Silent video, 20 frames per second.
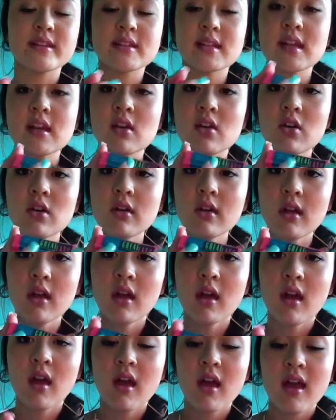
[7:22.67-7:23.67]
Teal.
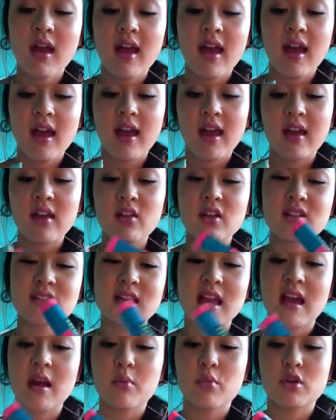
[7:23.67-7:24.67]
It looks
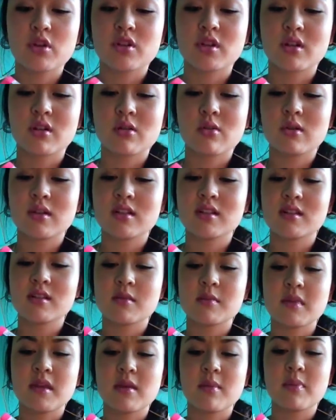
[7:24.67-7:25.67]
kind of more turquoise
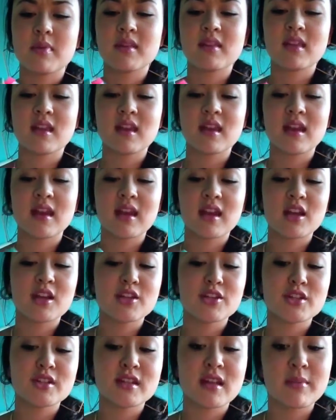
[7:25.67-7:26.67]
to me, but then again, I
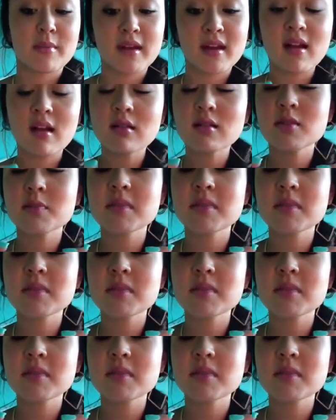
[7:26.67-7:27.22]
could just have my colors